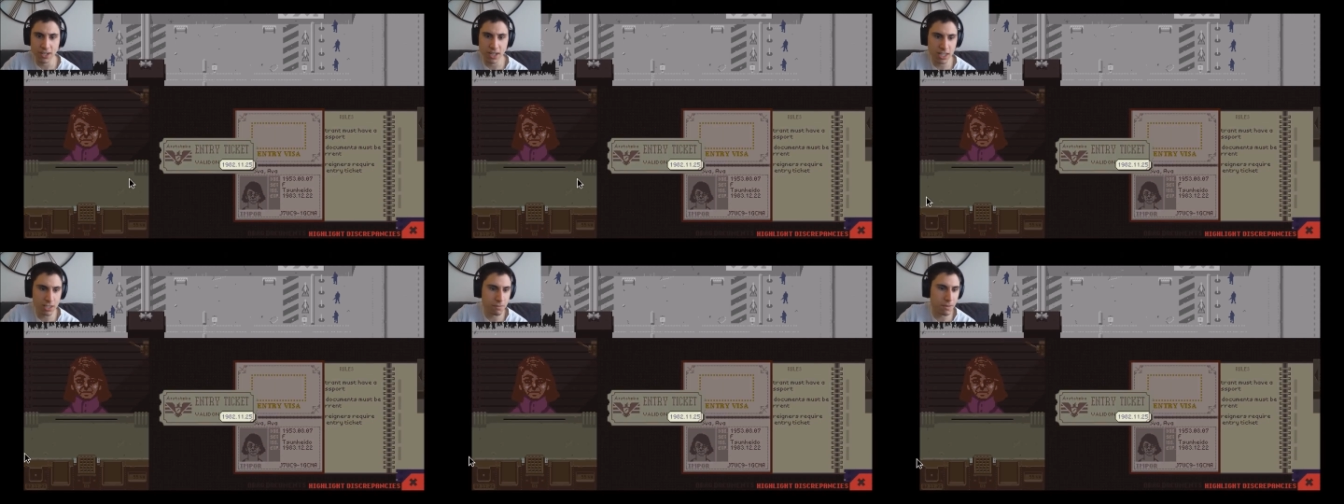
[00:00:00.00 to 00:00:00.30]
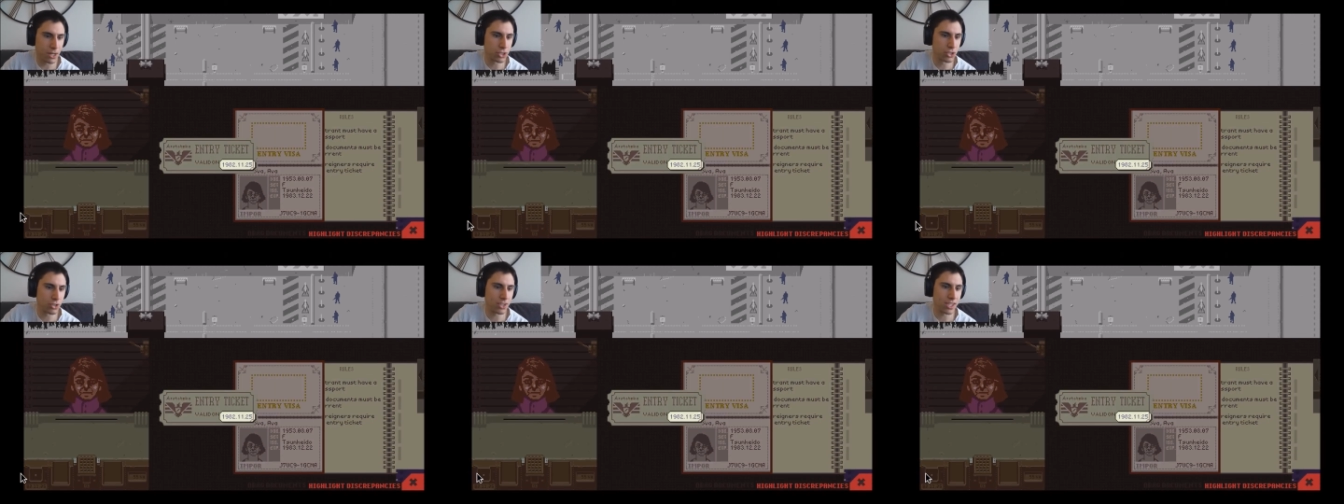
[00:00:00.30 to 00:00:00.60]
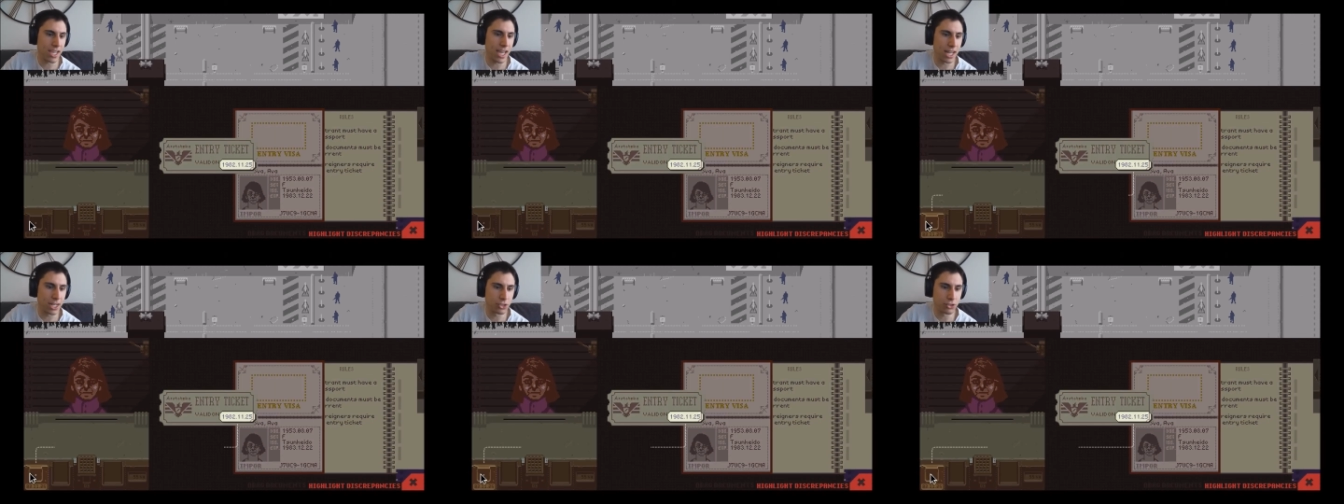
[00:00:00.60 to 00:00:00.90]
Let's make sure
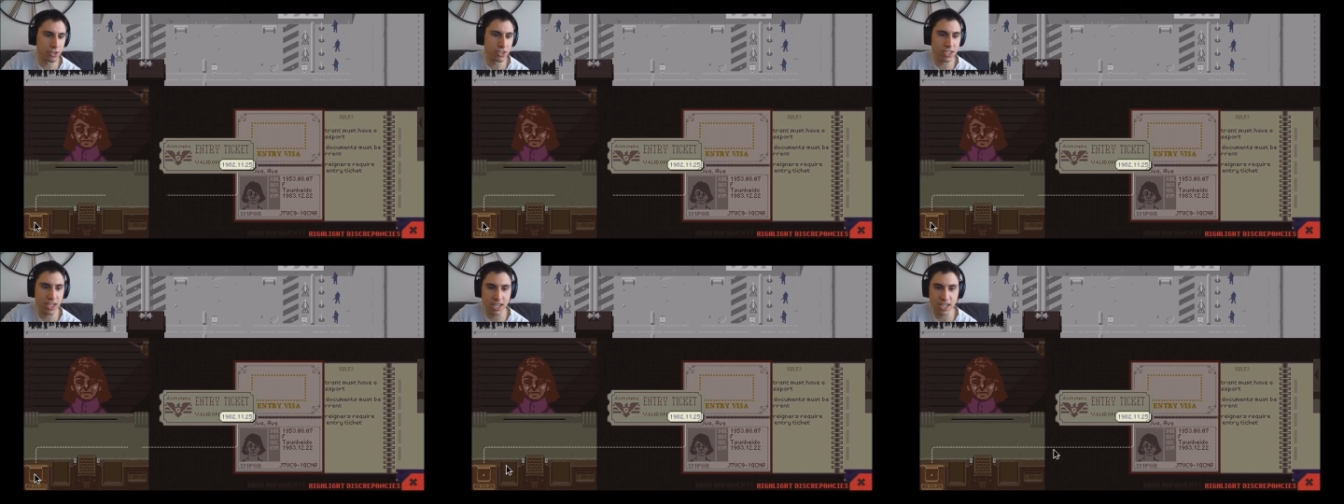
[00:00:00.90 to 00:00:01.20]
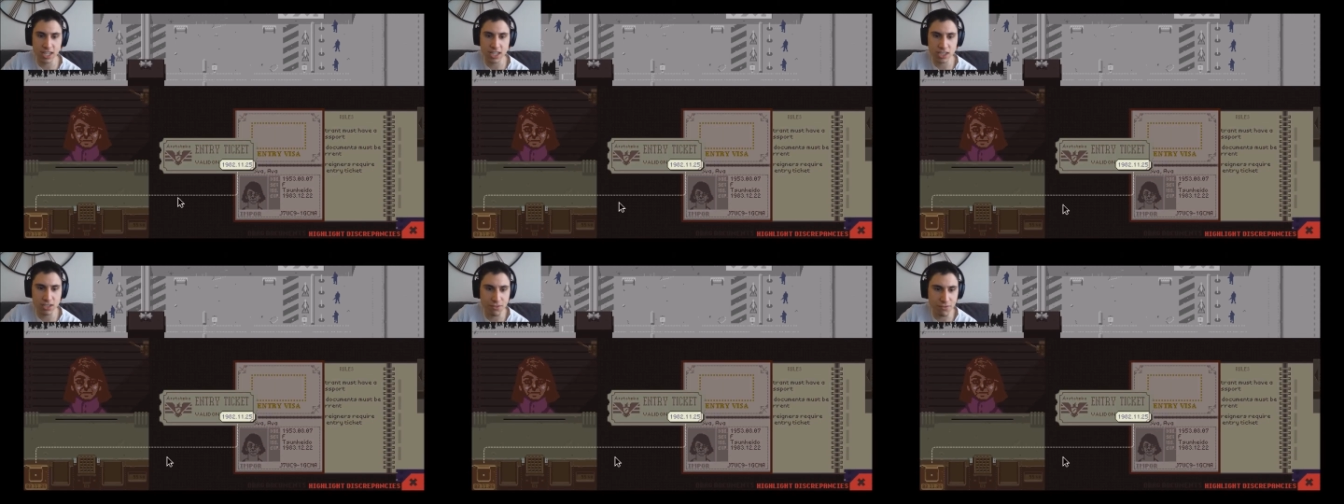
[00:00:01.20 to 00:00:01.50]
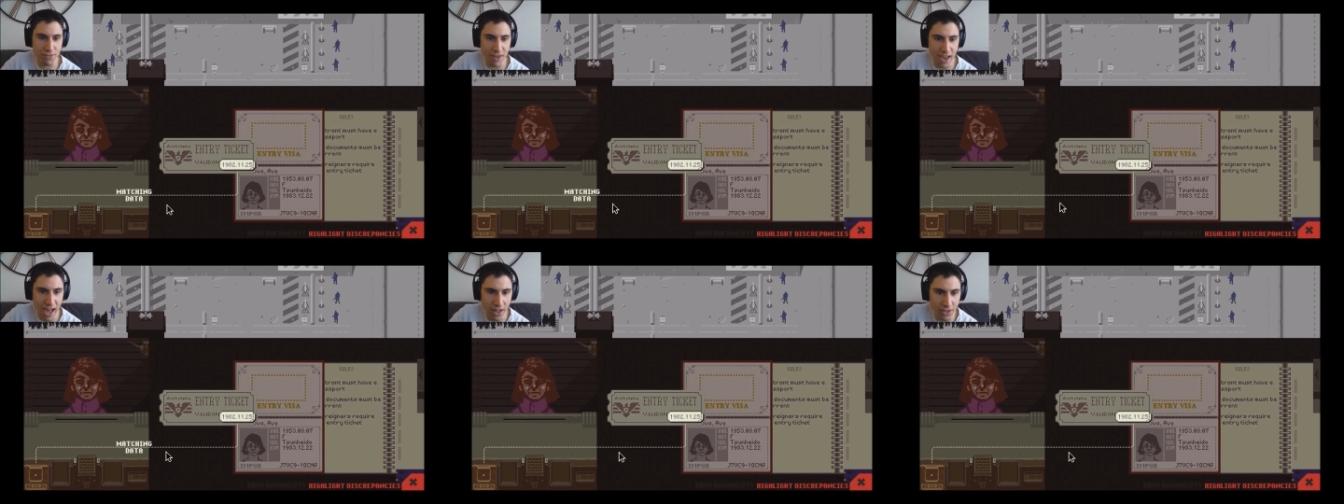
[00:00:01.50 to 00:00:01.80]
the entry ticket is
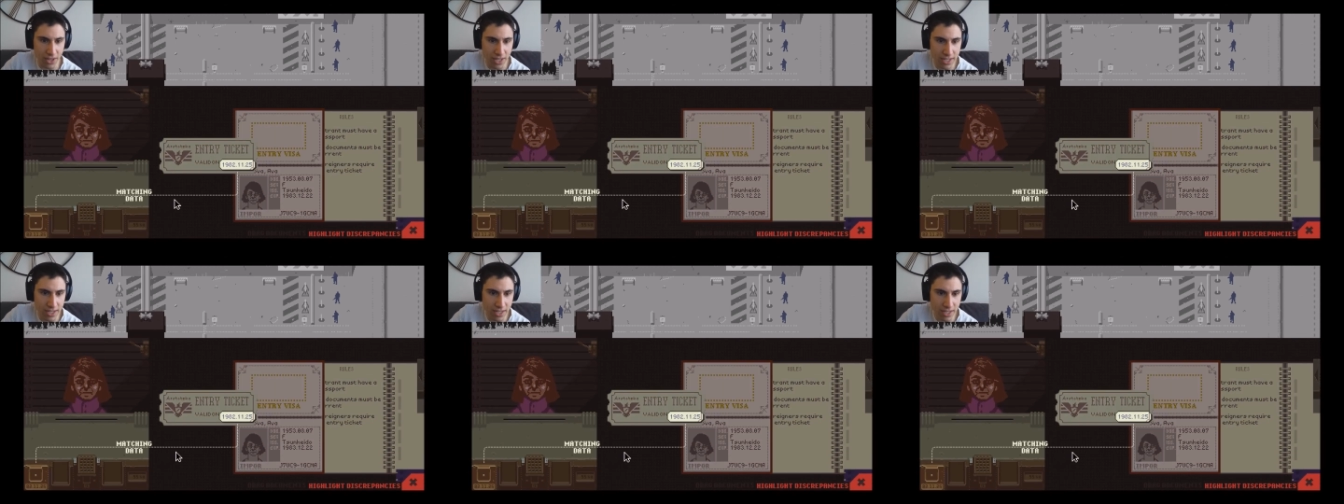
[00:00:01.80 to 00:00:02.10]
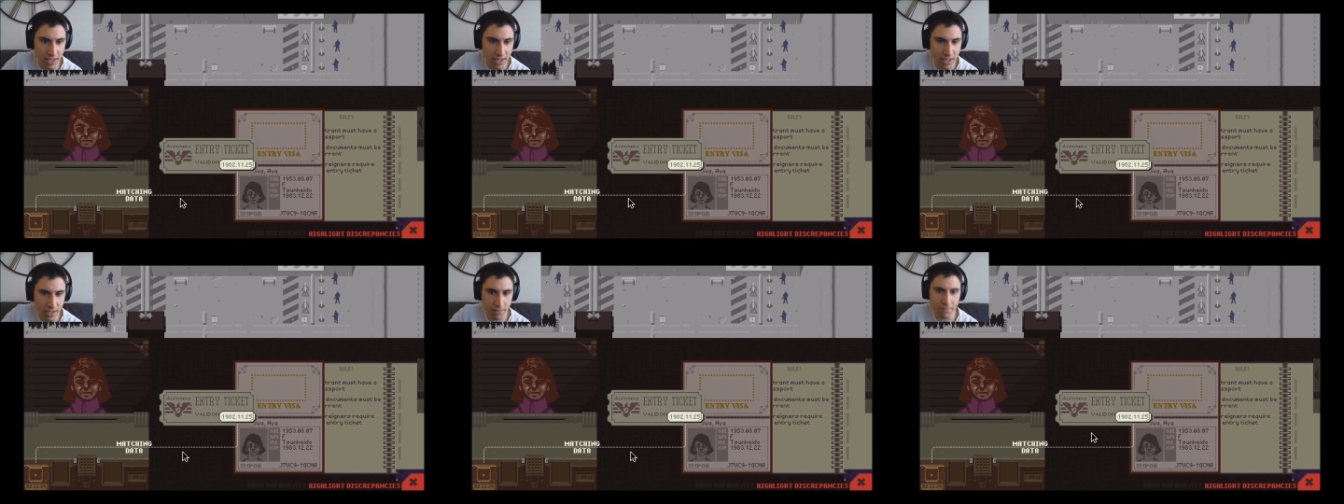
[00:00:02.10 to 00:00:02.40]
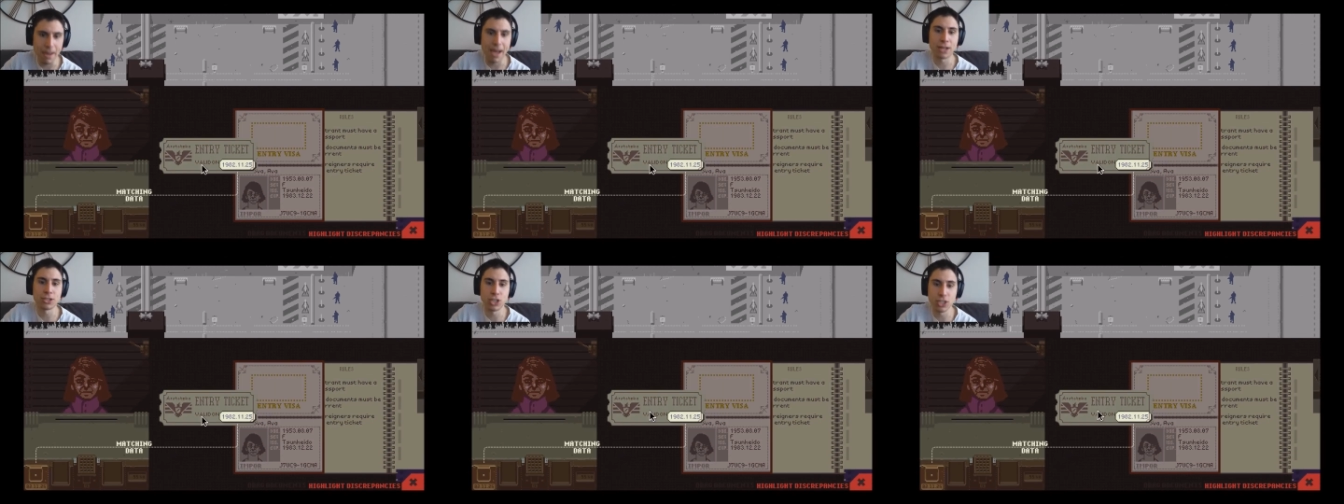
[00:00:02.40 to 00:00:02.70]
valid.
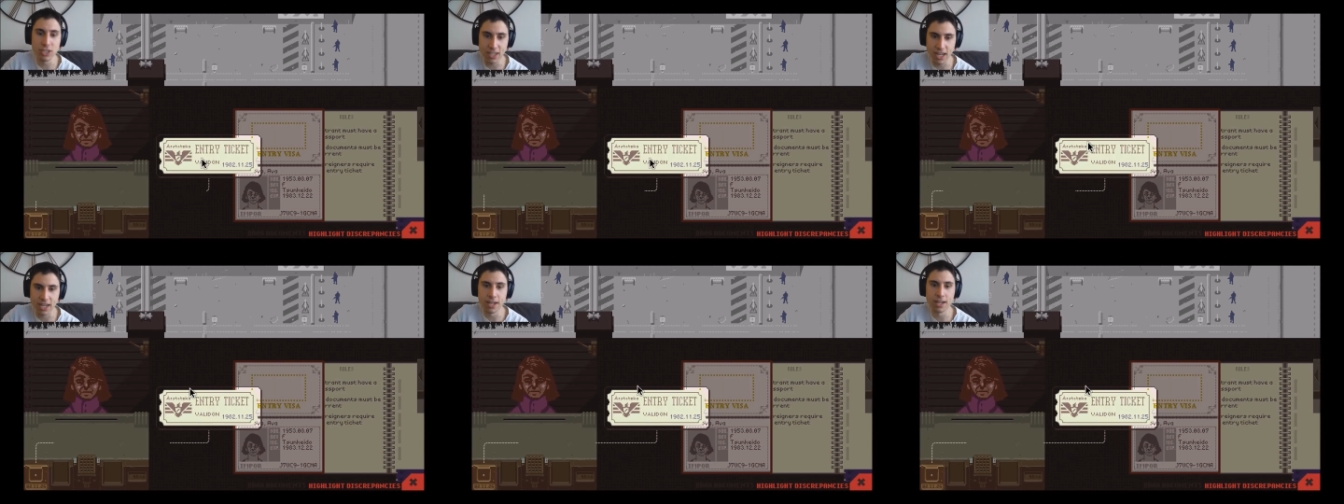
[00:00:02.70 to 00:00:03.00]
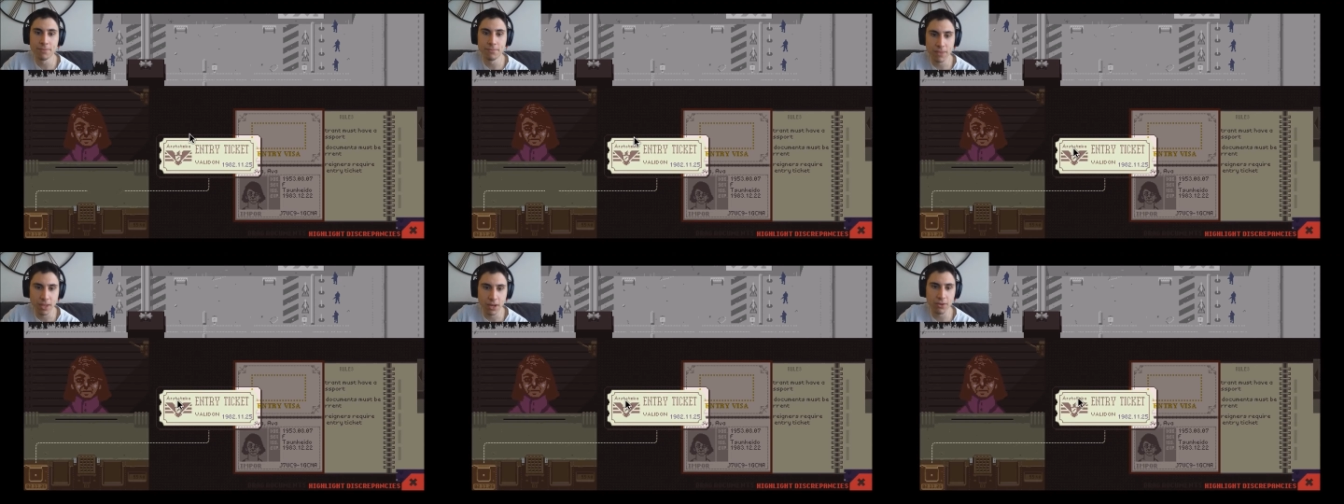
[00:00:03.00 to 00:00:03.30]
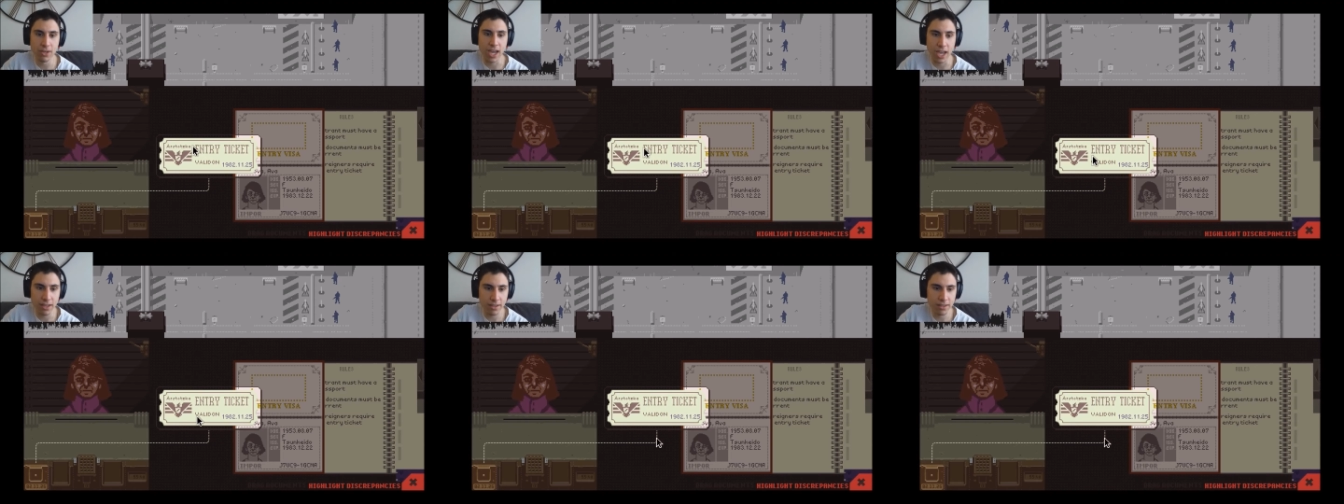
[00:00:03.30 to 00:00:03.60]
Matching data.
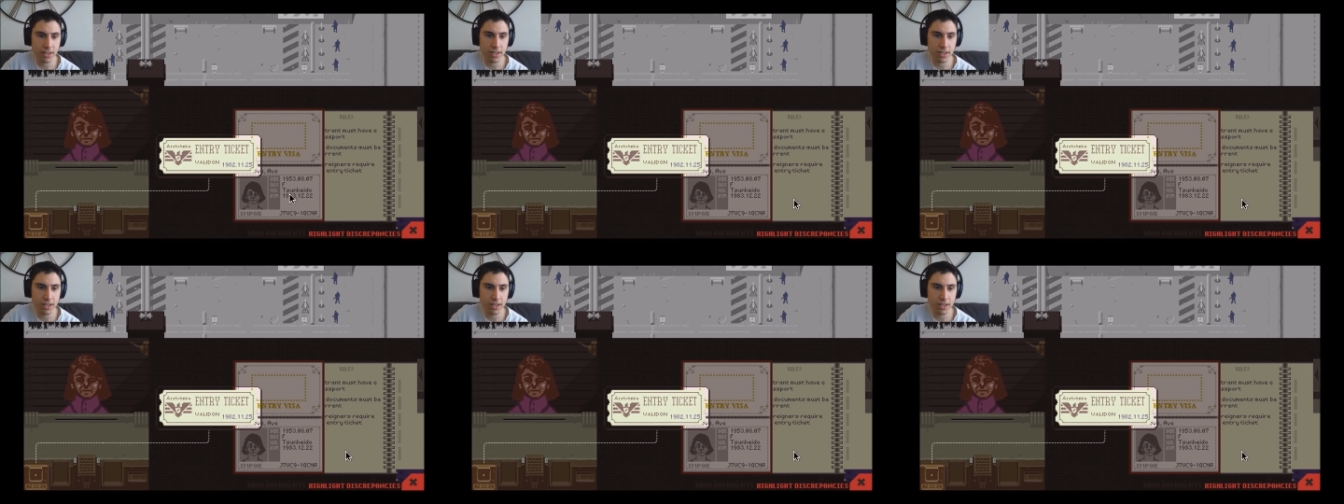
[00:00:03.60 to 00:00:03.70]
Okay.